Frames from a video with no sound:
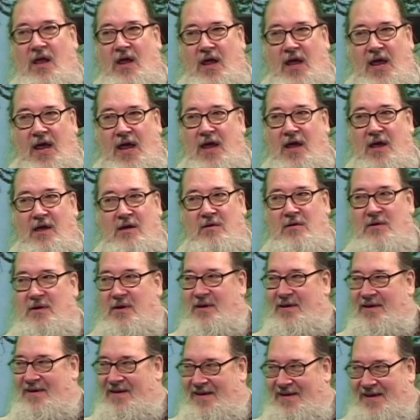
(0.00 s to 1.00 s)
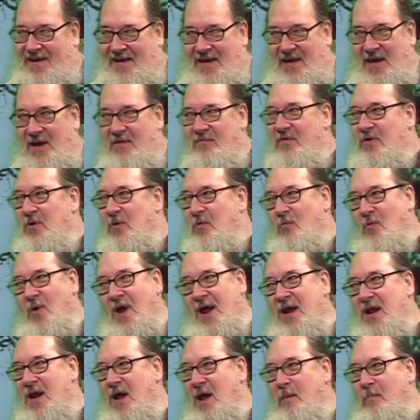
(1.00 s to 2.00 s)
and given the
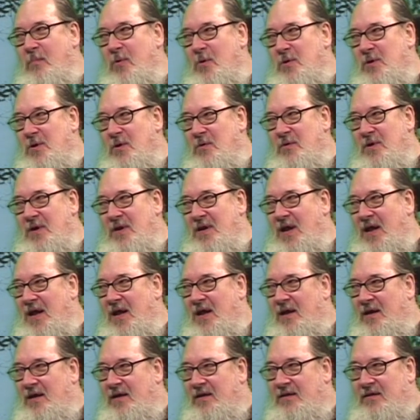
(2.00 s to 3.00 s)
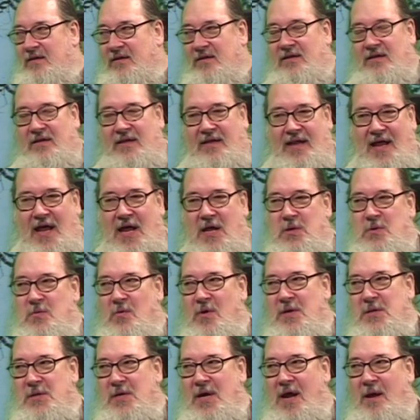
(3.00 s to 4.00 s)
right opportunity, that's
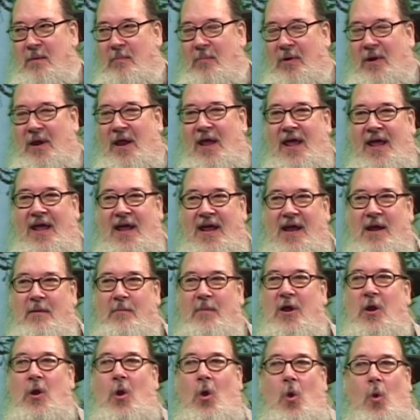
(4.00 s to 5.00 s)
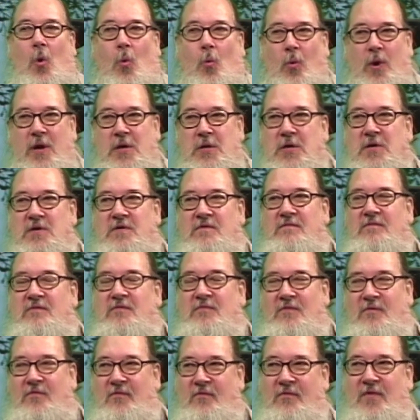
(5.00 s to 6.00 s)
what's happened. Mm-hmm. I mean, we just
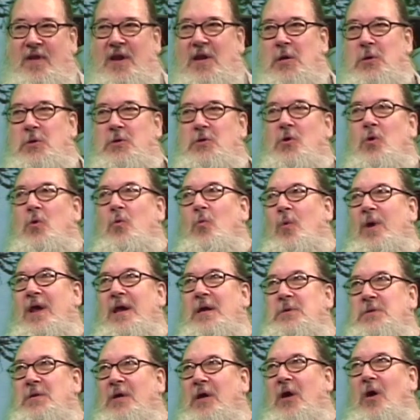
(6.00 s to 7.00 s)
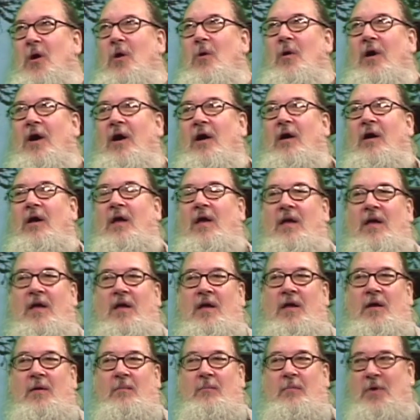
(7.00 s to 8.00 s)
finished two weeks ago our
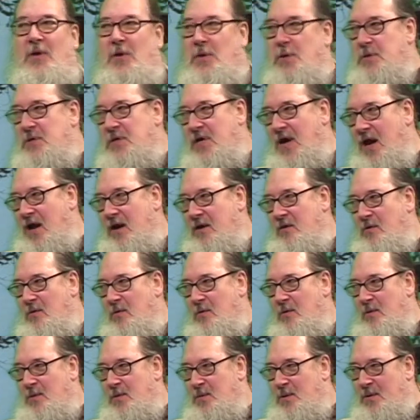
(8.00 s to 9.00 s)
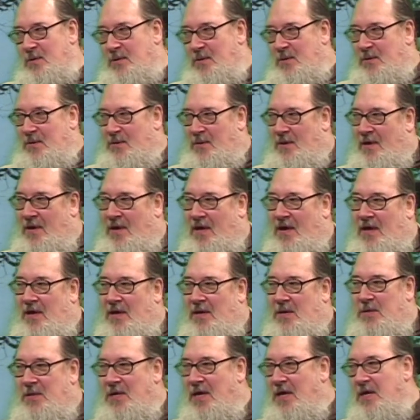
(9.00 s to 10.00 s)
Bill Sackter yes.
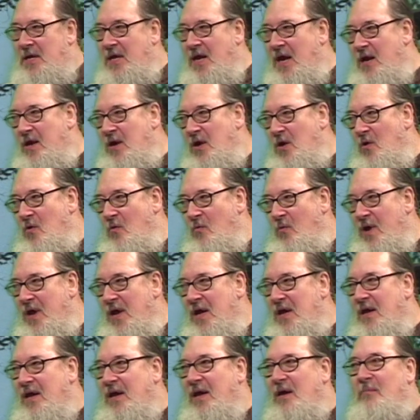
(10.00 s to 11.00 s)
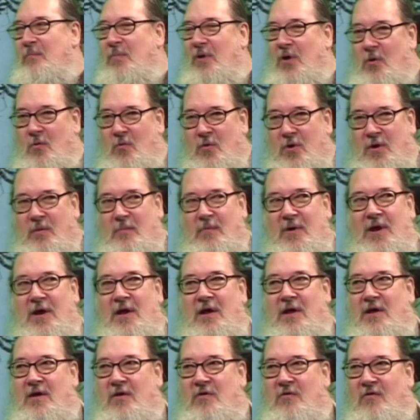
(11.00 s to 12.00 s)
Centennial Week, and Bill would have been
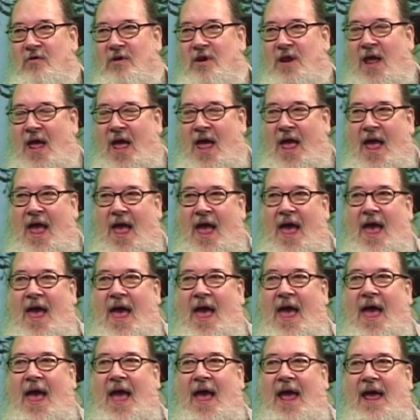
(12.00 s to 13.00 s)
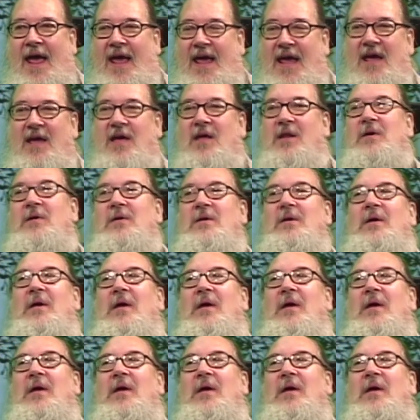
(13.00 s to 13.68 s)
100. And